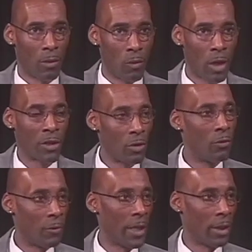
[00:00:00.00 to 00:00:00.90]
what you
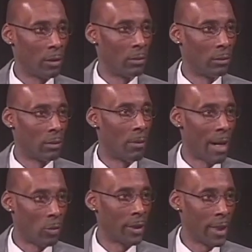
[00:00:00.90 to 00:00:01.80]
feel
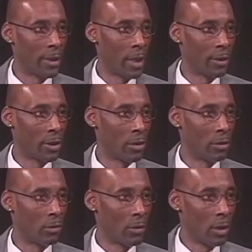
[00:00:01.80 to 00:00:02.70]
about what they done to you.
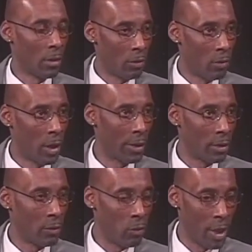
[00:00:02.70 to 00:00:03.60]

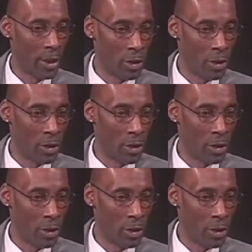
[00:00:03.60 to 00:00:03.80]
What